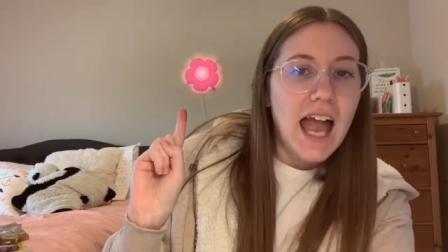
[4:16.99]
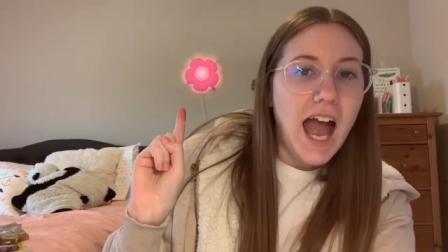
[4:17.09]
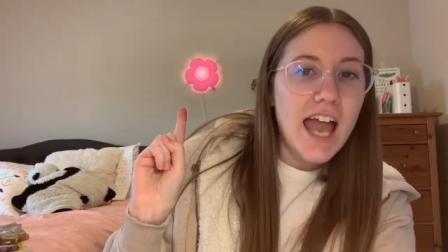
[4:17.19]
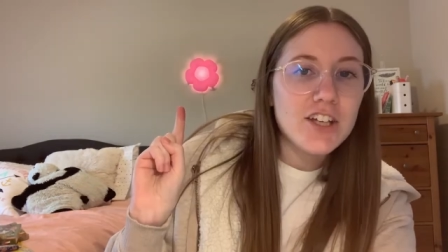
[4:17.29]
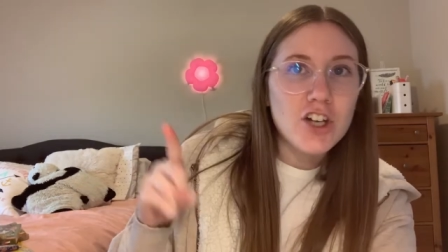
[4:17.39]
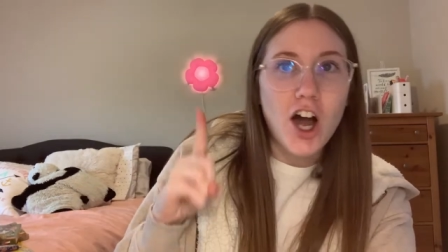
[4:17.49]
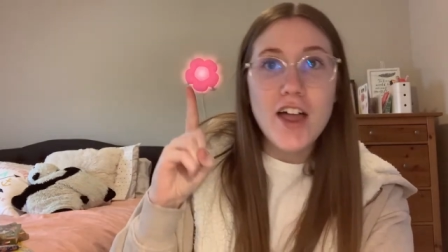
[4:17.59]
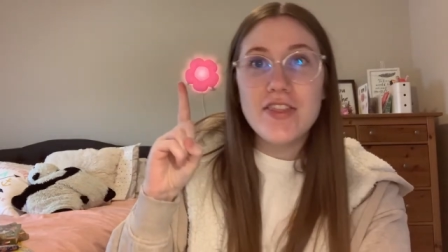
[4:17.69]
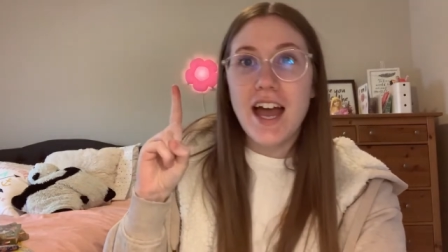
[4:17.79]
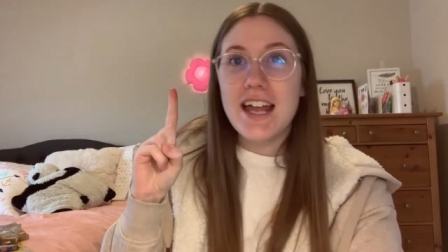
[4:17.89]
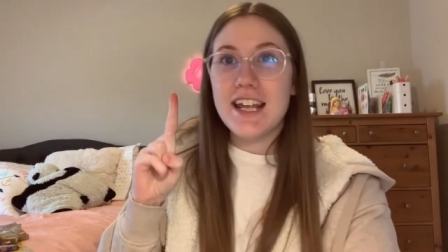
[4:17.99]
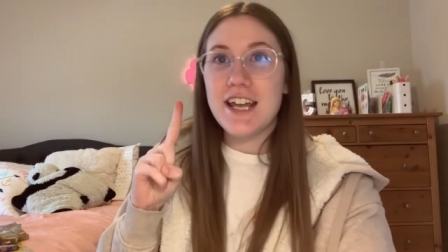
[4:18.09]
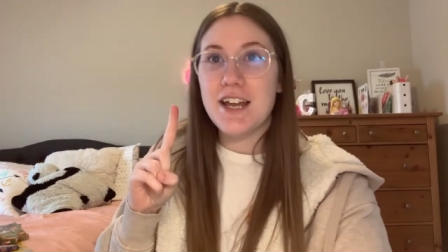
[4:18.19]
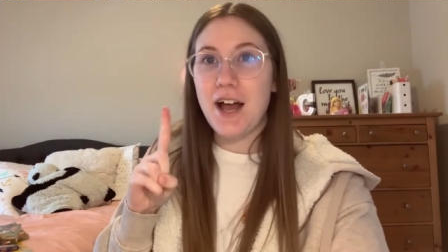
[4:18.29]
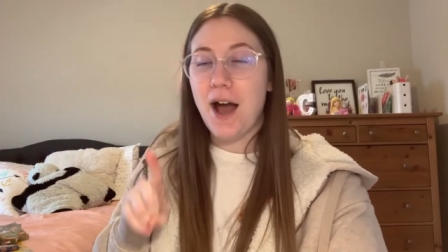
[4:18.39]
I got that
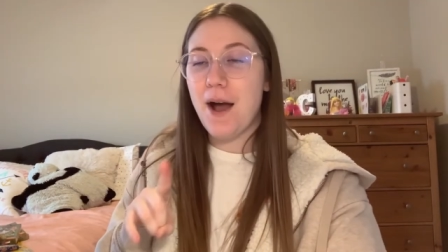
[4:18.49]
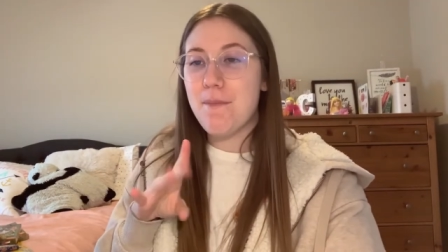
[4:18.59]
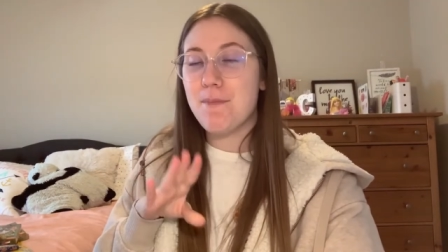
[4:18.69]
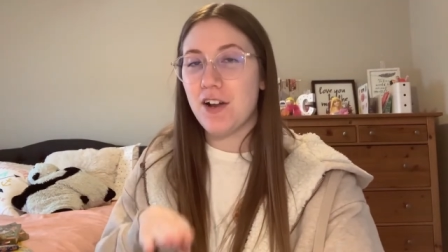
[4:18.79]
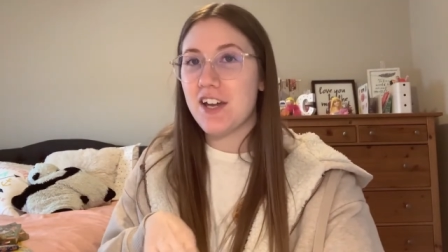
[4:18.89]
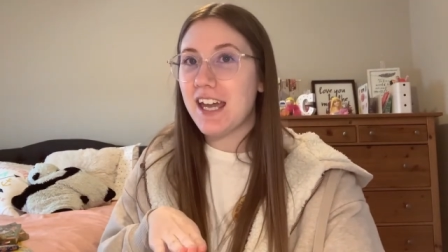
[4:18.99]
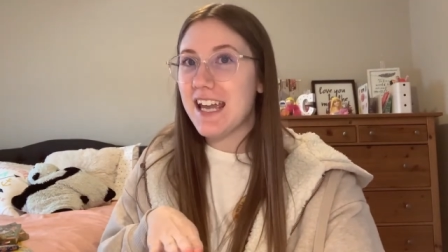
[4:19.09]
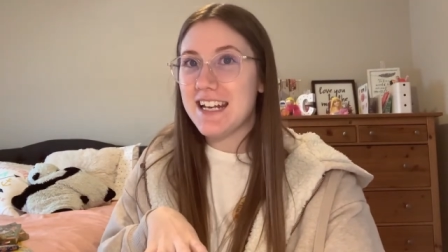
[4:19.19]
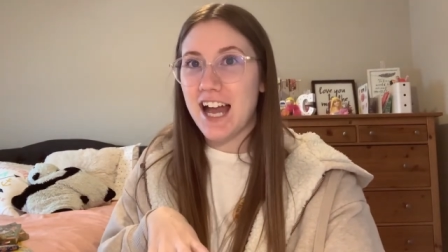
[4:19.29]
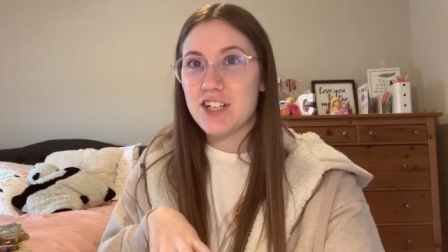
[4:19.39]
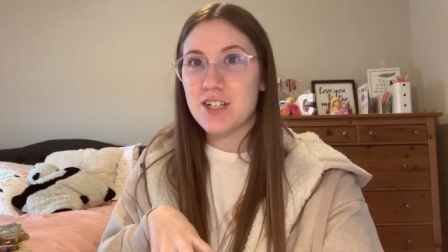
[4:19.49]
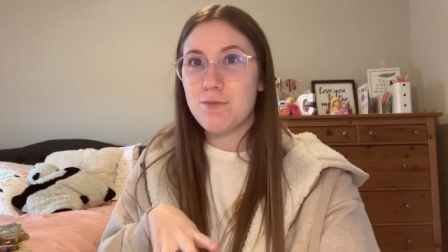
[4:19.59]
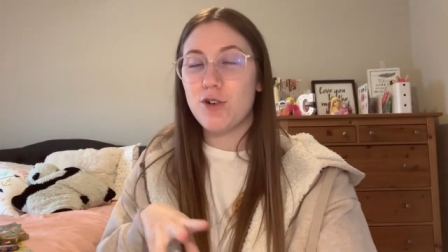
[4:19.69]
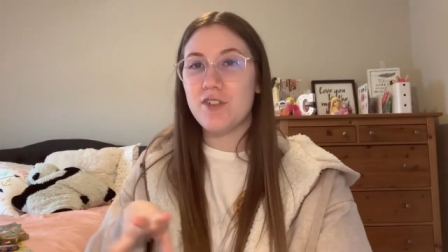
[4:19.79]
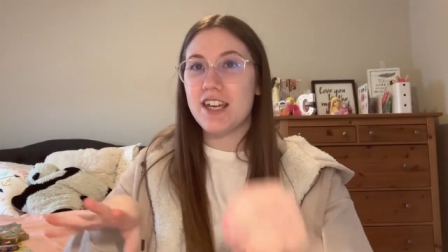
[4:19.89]
um, Mary-Kate and Ashley
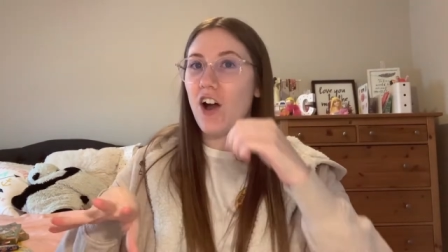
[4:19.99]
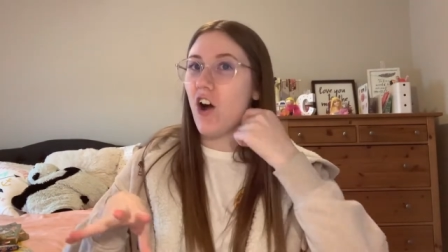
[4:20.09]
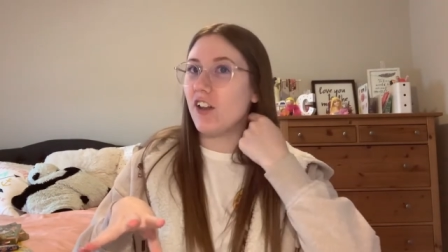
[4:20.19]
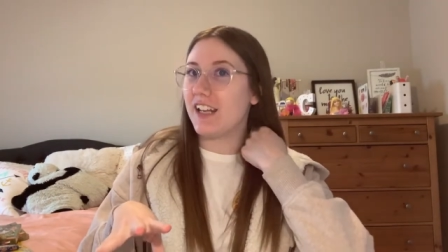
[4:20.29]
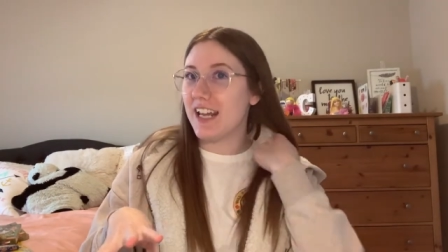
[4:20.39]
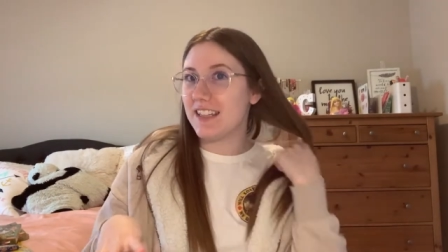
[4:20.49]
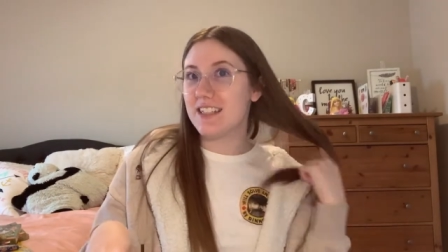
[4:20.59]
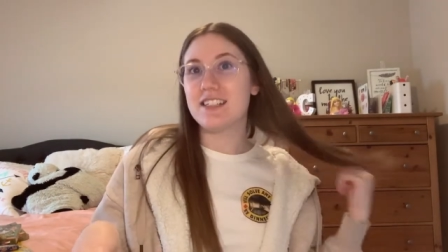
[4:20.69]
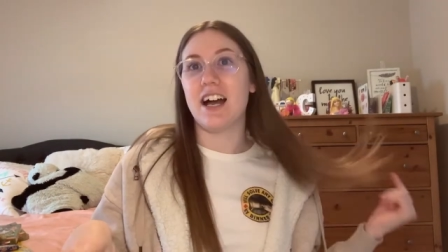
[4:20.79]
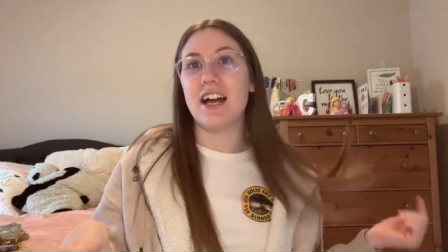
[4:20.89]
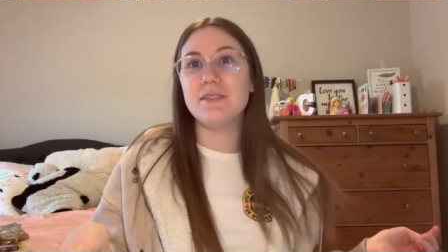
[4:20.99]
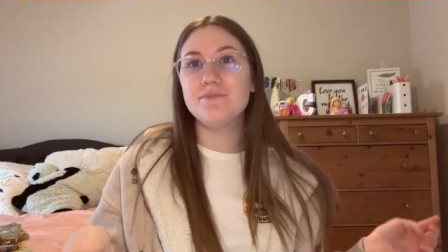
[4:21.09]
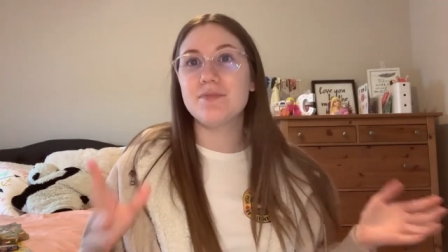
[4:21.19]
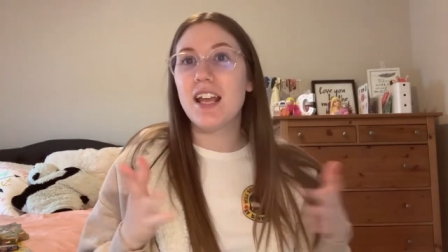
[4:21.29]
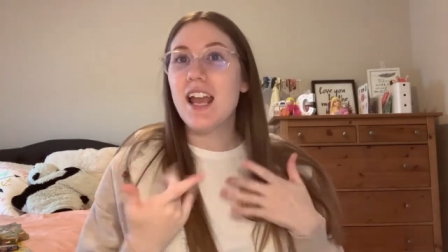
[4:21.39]
movie, Holiday in the Sun.
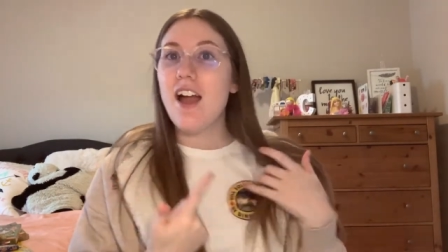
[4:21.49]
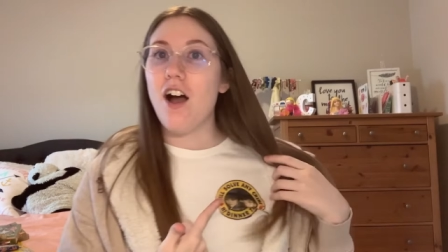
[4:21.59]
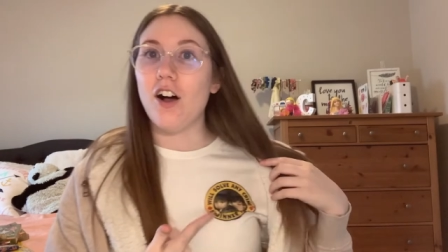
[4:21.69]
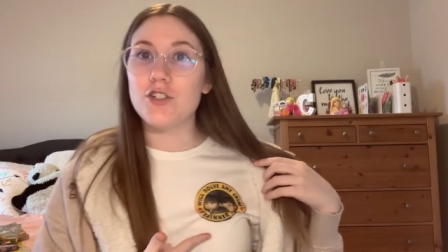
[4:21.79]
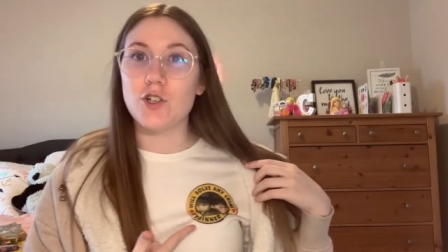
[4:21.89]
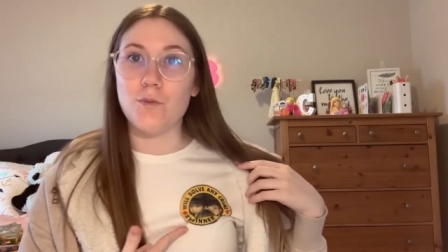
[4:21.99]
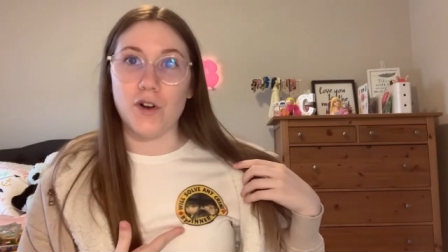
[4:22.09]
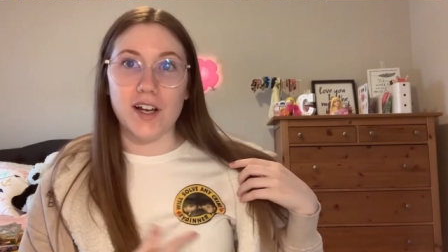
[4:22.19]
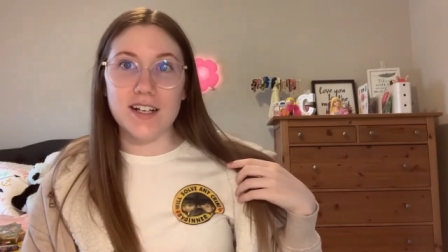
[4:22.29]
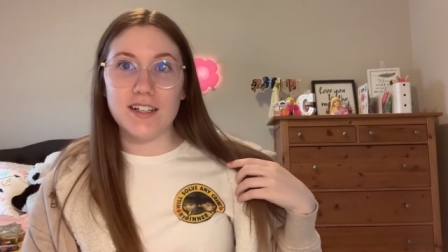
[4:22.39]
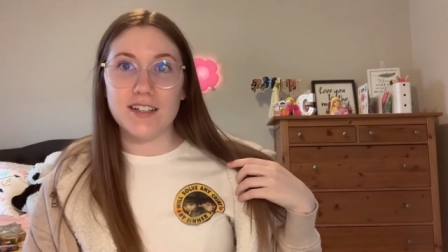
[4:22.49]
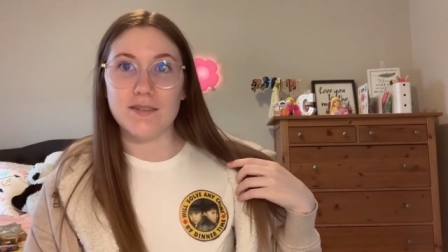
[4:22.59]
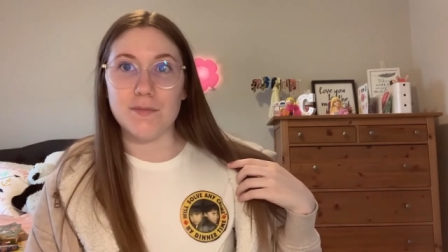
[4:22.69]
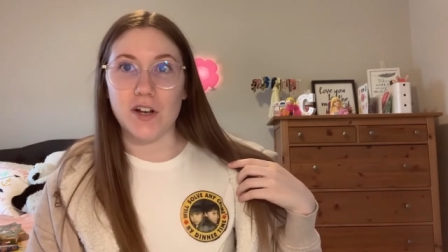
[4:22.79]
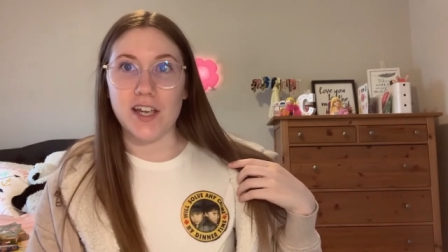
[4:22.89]
Also, i wearing
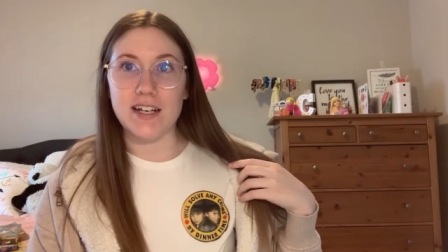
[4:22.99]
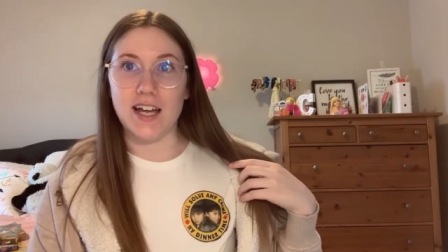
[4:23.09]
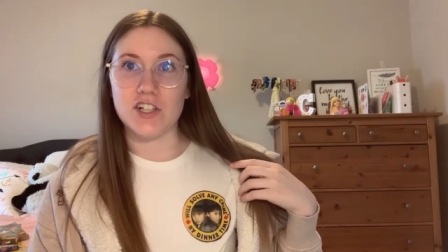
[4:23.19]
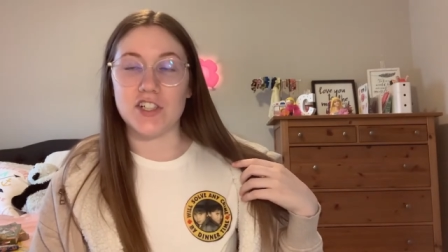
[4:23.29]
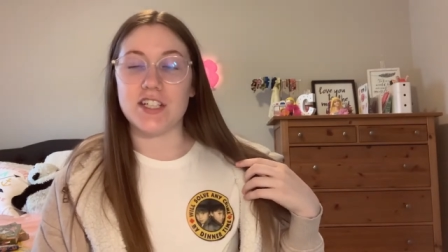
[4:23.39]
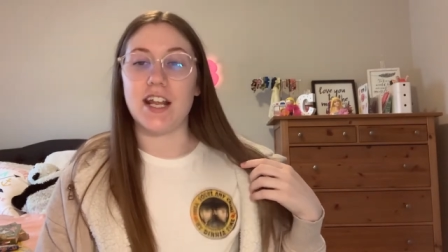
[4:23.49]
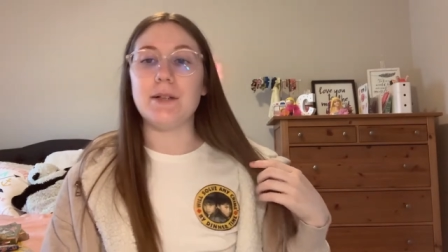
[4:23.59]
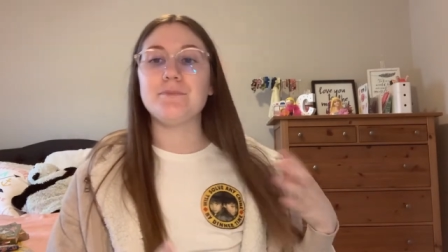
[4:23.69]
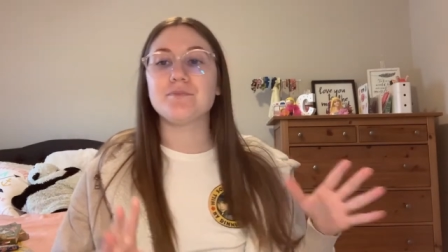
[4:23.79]
Mary-Kate and Ashley today.